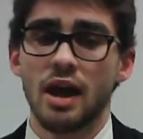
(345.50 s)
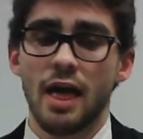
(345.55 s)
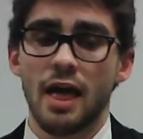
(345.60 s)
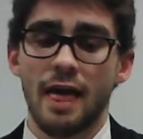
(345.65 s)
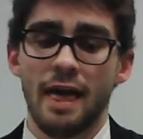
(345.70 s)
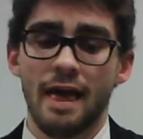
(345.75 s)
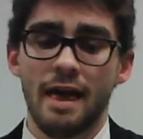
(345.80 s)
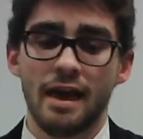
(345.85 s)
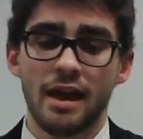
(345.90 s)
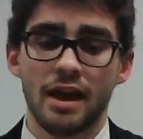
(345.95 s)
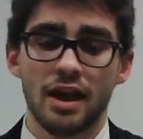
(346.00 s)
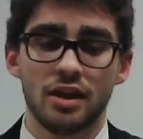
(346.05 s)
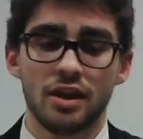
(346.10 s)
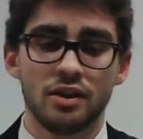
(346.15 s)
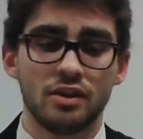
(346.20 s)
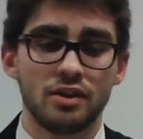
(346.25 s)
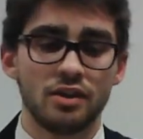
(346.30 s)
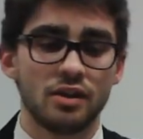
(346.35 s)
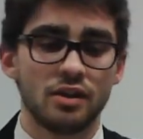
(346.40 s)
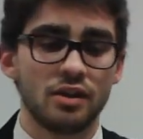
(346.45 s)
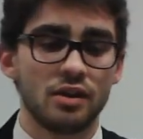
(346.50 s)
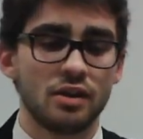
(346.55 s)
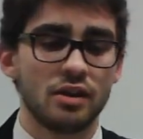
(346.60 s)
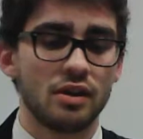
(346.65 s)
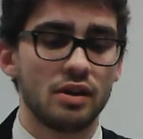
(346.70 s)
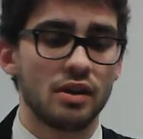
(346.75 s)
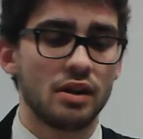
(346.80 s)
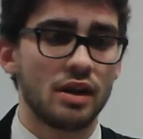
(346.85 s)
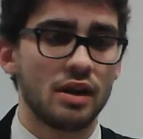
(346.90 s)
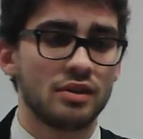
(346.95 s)
And
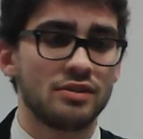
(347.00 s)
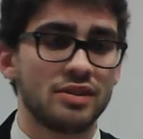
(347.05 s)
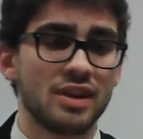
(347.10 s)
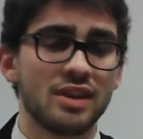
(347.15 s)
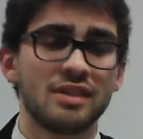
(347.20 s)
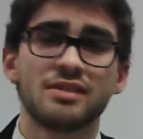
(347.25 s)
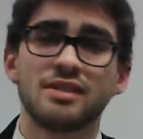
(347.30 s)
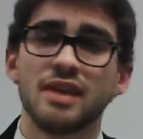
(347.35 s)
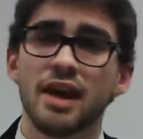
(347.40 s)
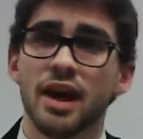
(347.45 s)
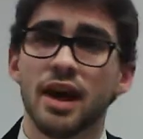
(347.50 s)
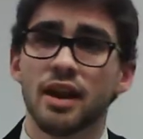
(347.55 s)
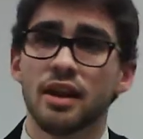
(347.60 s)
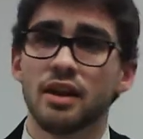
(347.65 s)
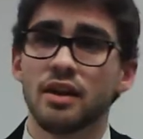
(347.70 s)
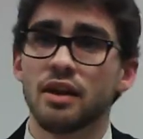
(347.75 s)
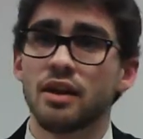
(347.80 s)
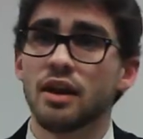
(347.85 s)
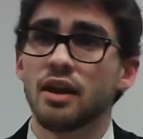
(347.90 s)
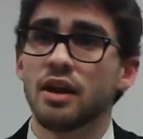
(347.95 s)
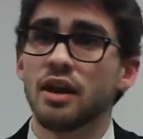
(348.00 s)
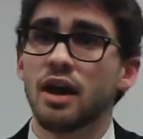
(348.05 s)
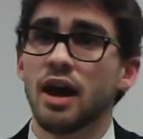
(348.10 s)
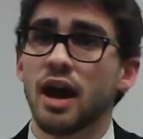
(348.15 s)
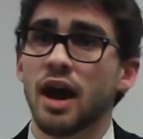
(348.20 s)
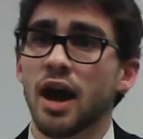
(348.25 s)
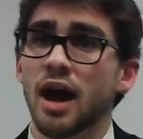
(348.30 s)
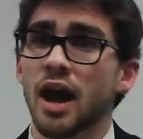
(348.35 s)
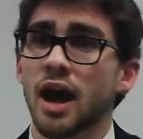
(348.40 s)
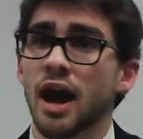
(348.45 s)
since then,
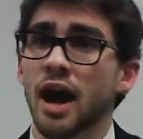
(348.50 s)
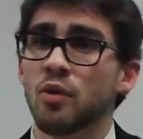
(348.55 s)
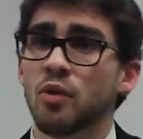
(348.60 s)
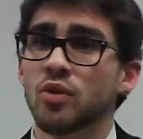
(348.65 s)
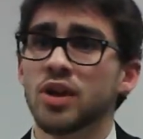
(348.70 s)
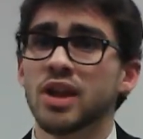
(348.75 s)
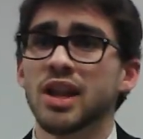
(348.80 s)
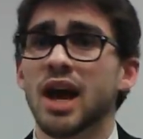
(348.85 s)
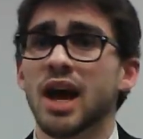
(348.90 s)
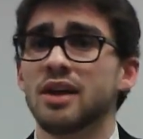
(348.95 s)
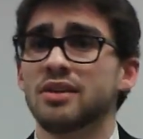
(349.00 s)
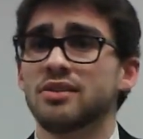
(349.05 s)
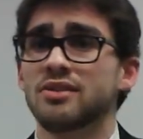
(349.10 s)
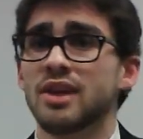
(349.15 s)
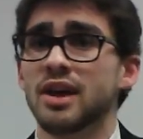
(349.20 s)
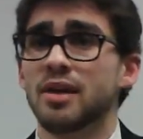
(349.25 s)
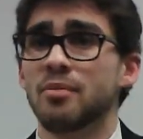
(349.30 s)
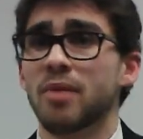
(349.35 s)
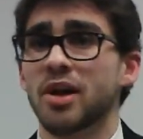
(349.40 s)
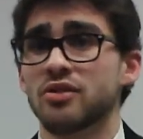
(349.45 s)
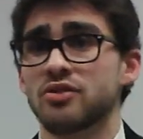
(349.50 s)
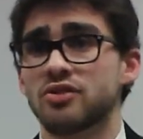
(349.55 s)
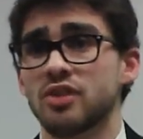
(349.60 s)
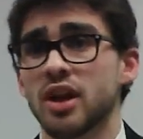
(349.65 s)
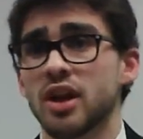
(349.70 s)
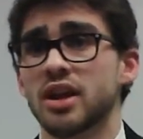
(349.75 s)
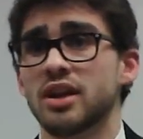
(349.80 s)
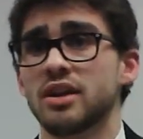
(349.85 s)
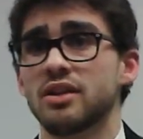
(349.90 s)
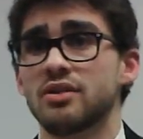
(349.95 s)
I realized that my
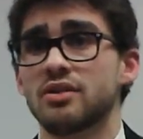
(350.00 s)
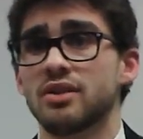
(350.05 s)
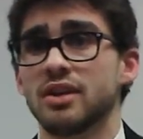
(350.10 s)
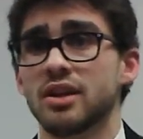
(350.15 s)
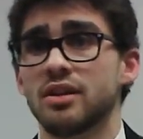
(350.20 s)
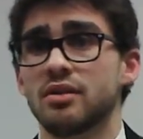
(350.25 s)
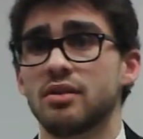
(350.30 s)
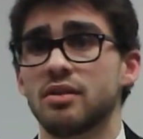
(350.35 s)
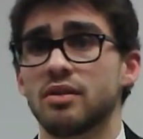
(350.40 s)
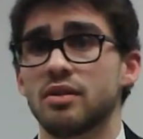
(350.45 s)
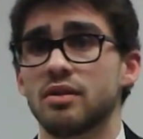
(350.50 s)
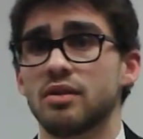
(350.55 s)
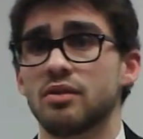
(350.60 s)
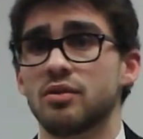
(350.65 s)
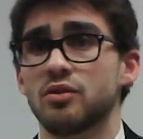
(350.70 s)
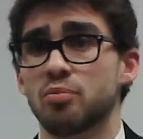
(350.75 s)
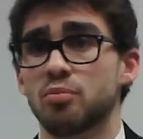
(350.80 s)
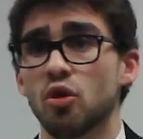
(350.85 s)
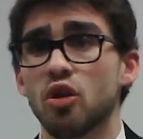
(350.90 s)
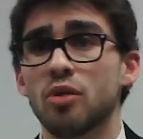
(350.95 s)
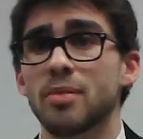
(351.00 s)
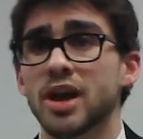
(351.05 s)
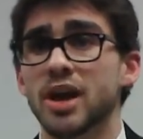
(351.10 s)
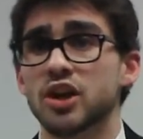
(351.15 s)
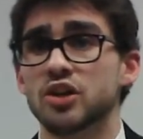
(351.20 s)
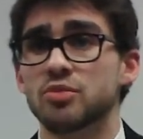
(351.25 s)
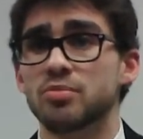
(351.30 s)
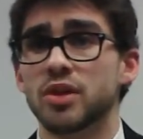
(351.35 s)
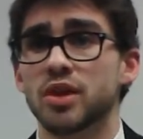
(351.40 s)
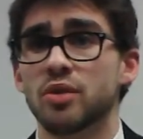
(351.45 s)
studies in sport
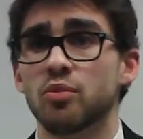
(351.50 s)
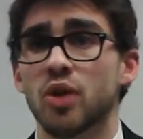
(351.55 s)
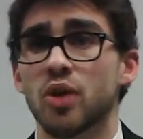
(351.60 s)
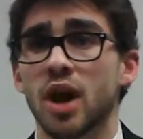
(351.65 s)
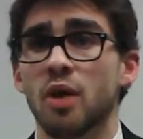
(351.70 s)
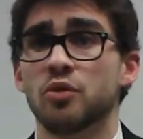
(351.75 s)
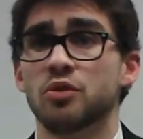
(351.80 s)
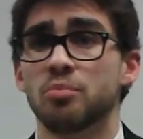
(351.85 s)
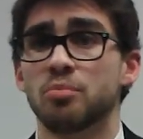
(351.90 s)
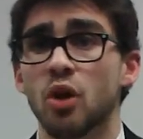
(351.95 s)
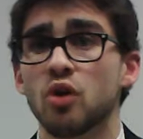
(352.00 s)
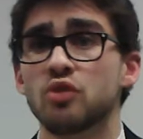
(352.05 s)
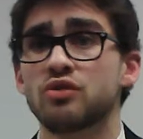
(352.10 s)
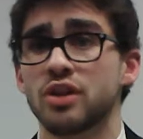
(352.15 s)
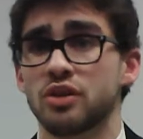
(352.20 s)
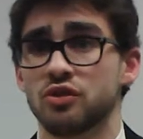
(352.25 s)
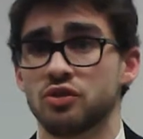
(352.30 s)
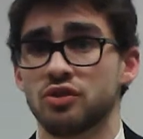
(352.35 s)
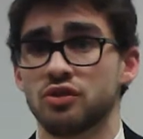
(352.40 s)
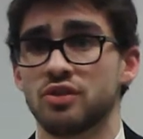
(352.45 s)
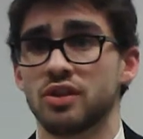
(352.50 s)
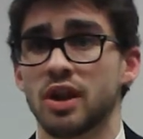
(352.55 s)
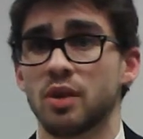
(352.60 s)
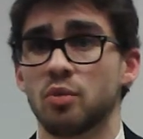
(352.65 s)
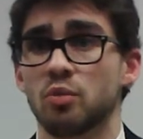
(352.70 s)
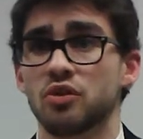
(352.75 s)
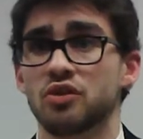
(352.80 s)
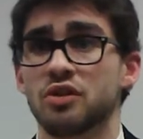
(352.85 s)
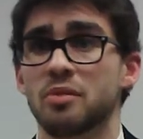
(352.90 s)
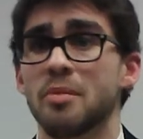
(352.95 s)
management, what I was most interested
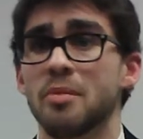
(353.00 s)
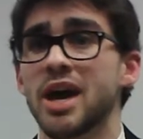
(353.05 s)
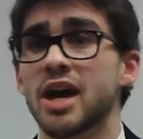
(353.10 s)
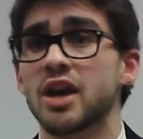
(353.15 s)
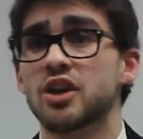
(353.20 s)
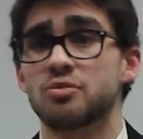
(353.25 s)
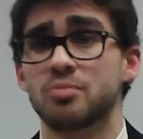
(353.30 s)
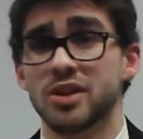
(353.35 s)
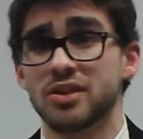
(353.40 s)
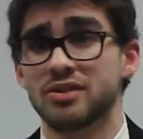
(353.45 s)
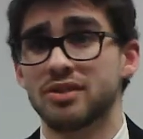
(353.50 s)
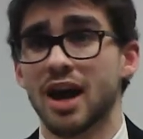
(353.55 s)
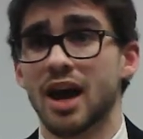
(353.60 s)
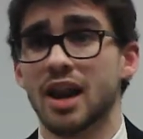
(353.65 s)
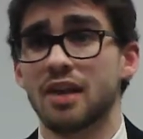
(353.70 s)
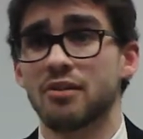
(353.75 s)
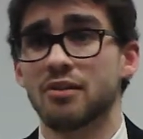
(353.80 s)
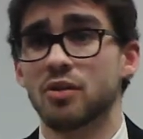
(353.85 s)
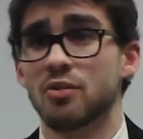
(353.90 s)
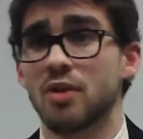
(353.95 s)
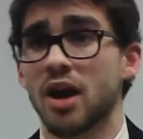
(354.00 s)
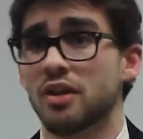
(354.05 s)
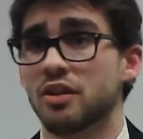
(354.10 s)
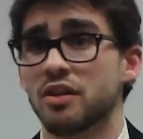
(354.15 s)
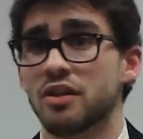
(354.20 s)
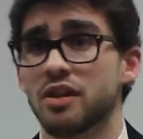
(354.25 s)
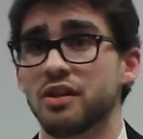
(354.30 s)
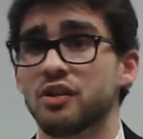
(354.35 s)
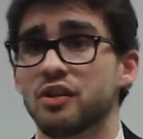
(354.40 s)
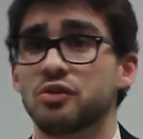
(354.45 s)
in was the management side of it
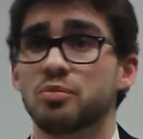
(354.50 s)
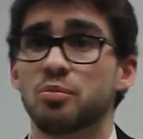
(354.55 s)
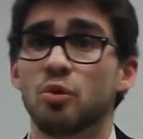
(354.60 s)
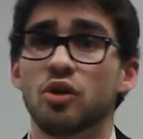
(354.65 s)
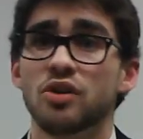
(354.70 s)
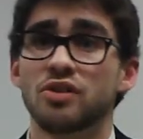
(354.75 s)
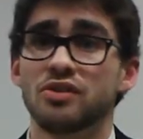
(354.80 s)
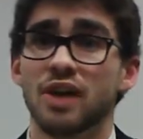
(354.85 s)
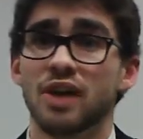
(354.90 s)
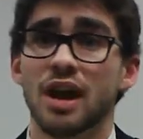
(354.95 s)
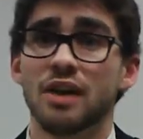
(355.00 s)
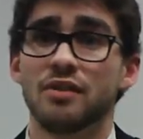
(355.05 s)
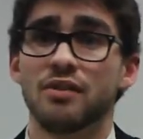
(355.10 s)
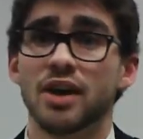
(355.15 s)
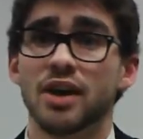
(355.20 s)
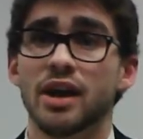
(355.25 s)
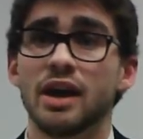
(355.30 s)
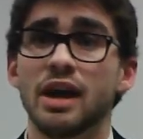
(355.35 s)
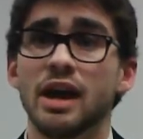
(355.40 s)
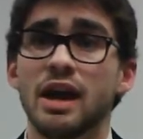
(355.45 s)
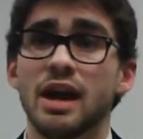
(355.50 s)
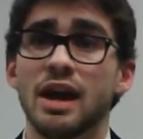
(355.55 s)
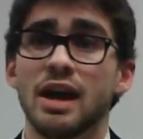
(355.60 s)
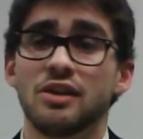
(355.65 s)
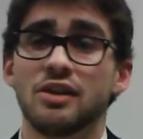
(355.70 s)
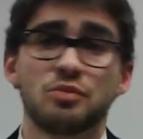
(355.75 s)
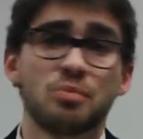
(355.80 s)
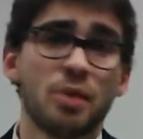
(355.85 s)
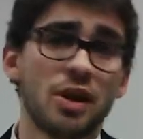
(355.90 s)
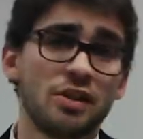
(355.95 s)
rather than the sports side of it.
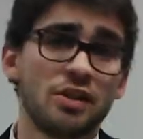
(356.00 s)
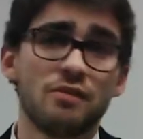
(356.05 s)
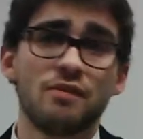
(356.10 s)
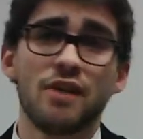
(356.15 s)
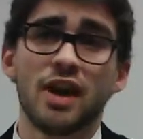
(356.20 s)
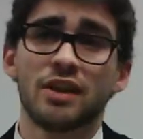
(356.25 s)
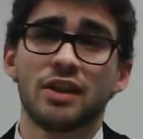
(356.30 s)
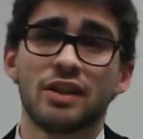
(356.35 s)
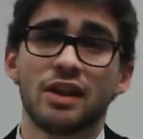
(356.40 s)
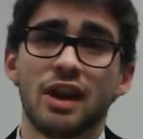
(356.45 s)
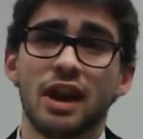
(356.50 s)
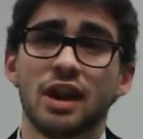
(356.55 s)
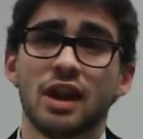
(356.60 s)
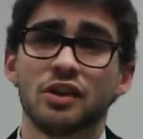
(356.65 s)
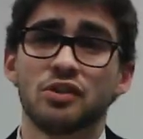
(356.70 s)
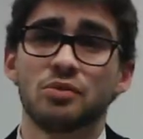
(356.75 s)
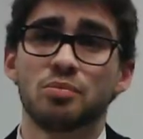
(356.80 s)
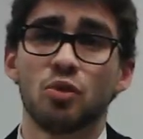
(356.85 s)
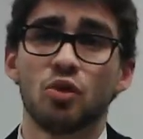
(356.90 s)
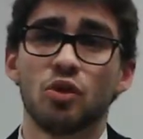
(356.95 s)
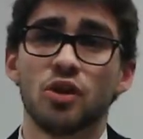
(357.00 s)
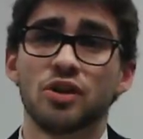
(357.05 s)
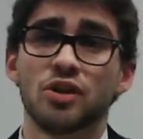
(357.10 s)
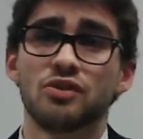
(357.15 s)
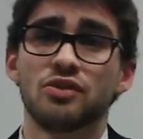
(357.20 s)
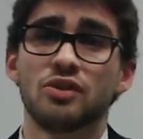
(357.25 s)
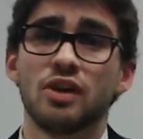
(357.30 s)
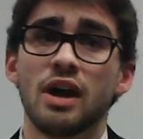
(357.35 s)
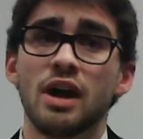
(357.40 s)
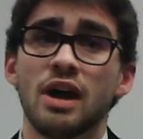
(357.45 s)
And despite the fact that I like
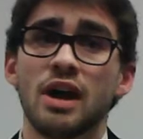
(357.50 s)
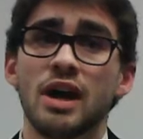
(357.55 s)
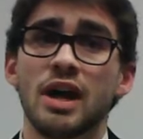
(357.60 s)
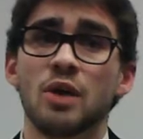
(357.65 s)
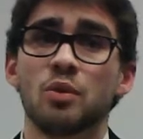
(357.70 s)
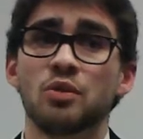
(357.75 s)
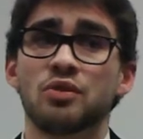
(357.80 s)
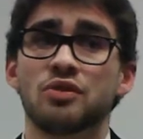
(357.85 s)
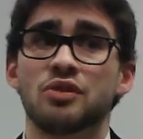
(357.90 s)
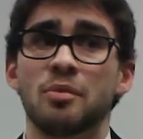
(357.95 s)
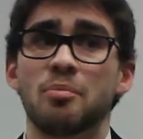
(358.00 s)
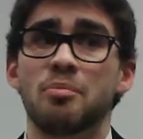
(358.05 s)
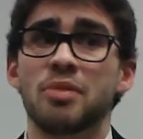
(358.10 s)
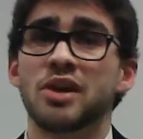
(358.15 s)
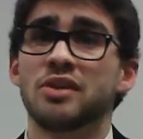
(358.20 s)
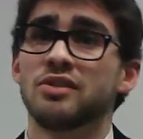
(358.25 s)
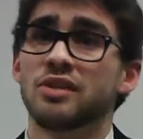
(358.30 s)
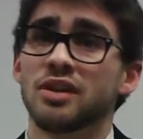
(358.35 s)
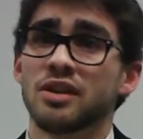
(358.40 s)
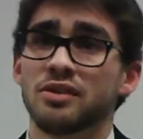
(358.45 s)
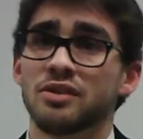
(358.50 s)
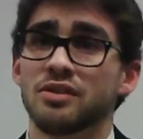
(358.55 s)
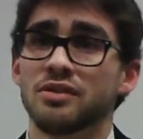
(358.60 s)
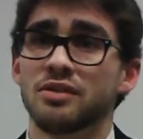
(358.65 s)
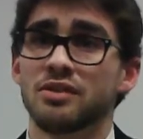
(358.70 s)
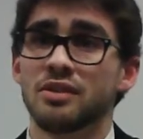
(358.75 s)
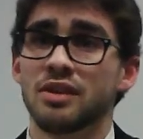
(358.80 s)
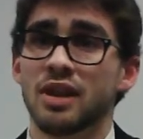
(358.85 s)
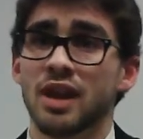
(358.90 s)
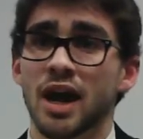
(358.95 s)
sports, it was the
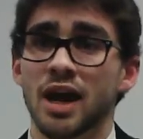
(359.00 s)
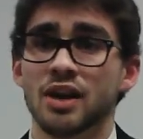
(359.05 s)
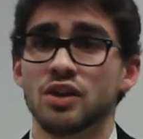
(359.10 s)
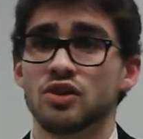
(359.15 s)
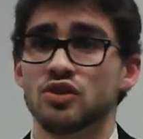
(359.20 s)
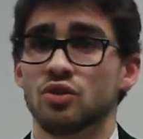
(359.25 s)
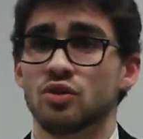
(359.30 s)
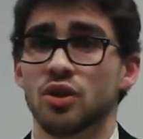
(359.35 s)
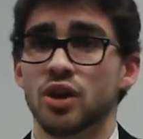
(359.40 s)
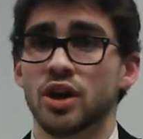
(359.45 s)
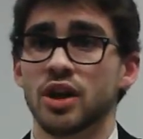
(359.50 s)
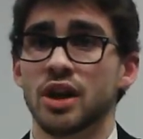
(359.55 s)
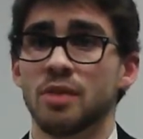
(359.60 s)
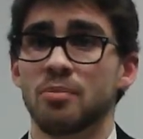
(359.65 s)
business that I enjoyed.